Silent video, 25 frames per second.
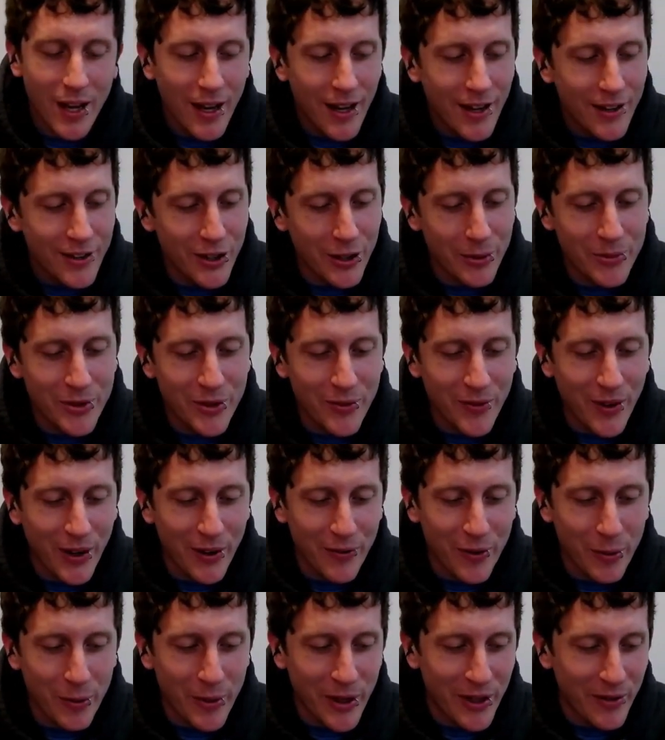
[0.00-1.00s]
terms of our
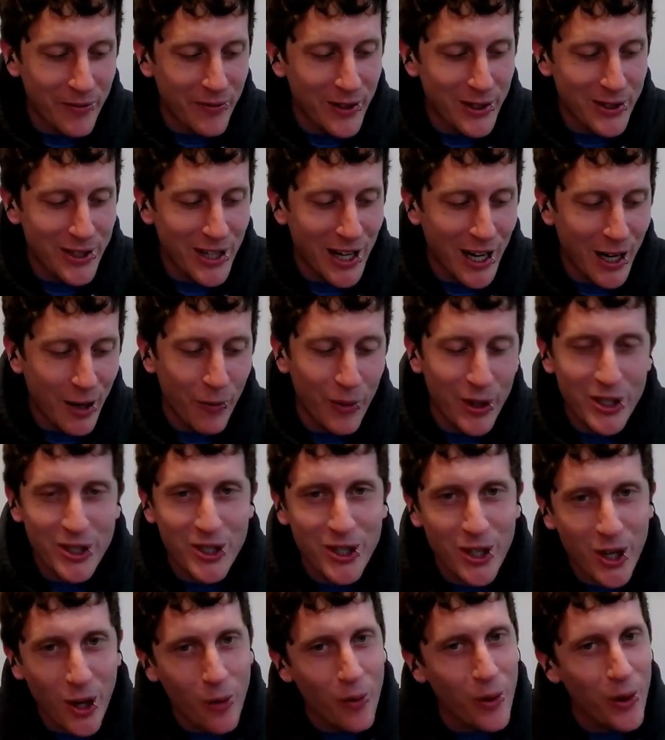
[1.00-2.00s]
fermented fish stock, which
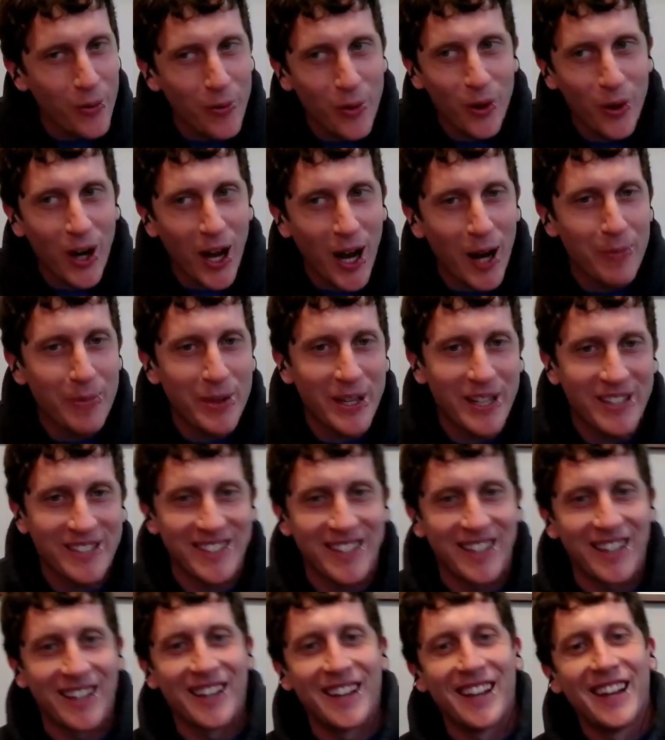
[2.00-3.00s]
no one will copy us
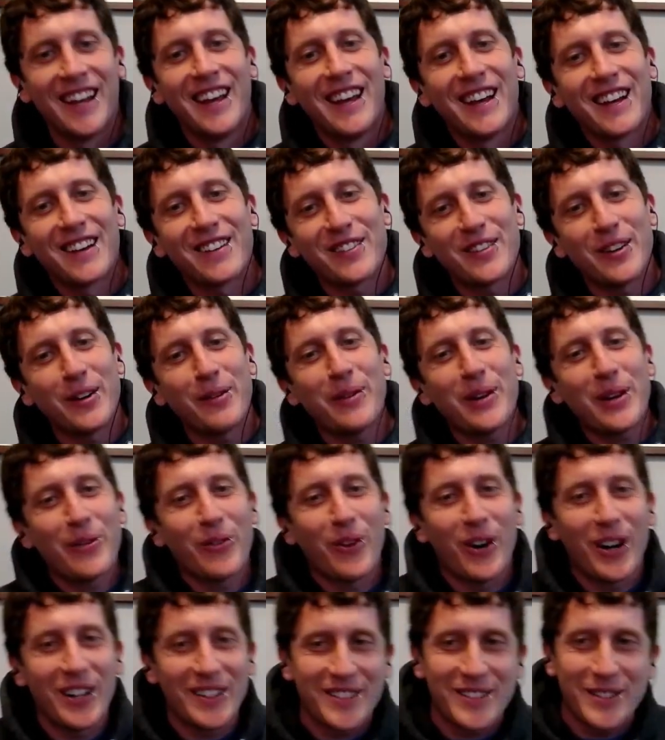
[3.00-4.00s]
on because nobody
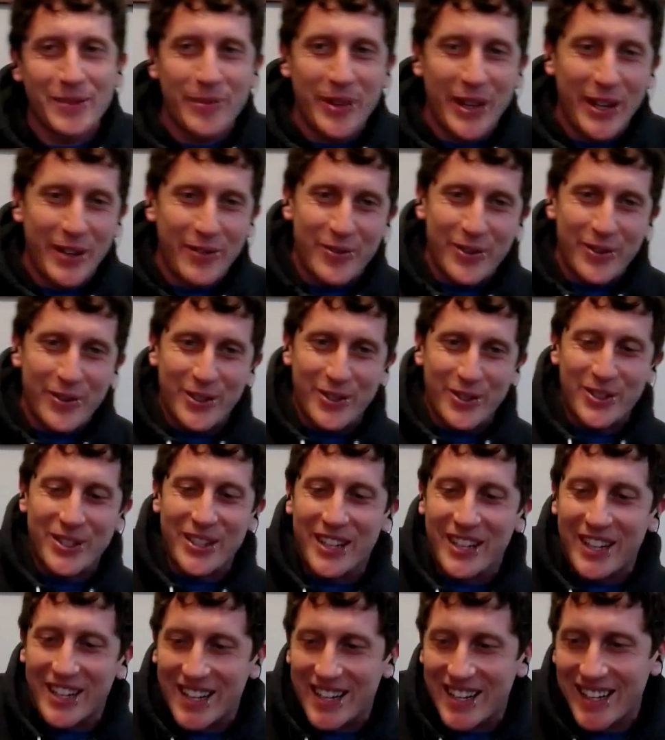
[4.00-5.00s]
wants to make fish
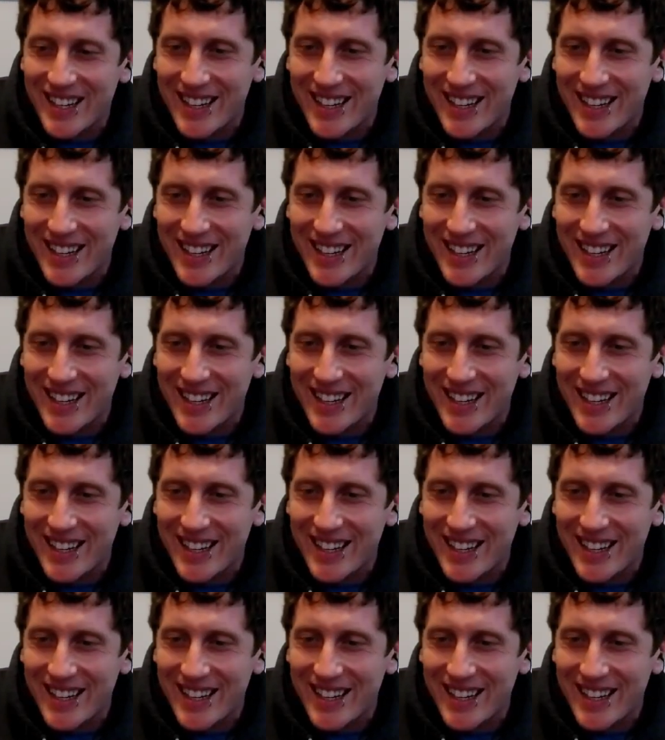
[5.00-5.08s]
stock.